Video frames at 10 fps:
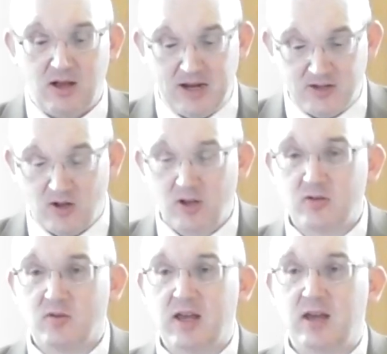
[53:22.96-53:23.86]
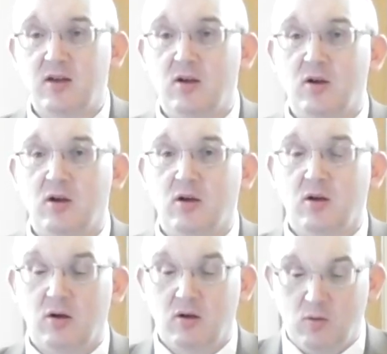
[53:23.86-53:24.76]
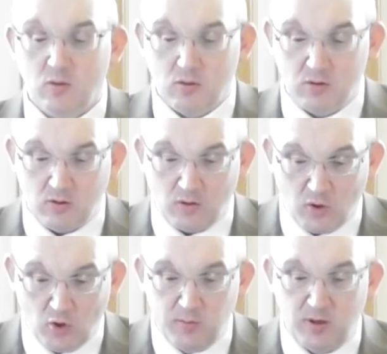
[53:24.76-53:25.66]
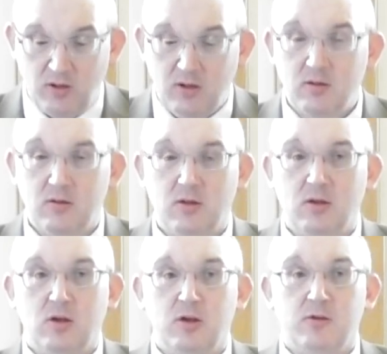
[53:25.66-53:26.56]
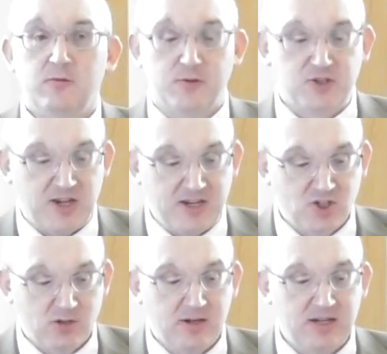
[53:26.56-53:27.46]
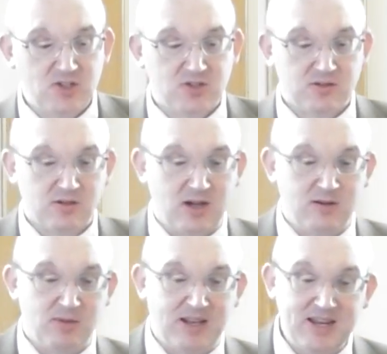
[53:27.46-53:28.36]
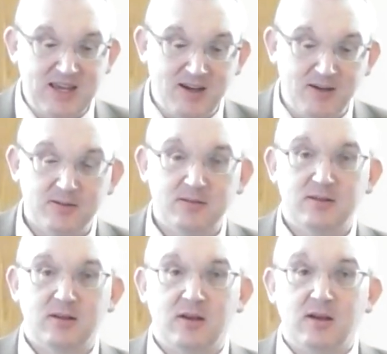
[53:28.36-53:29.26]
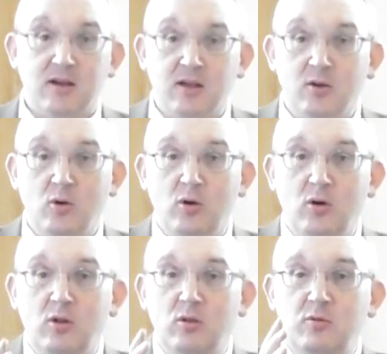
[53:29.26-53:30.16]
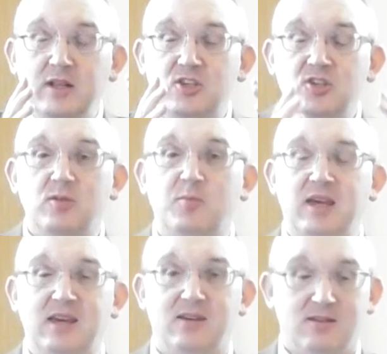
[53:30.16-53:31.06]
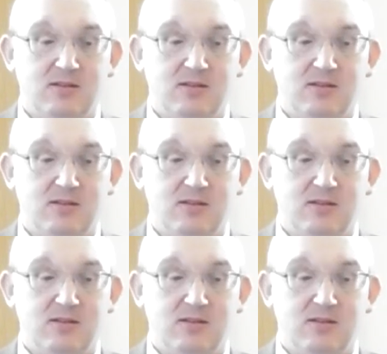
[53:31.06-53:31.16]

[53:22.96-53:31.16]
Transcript: Idolatry, global, for centuries and millennia. And it all reaches a peak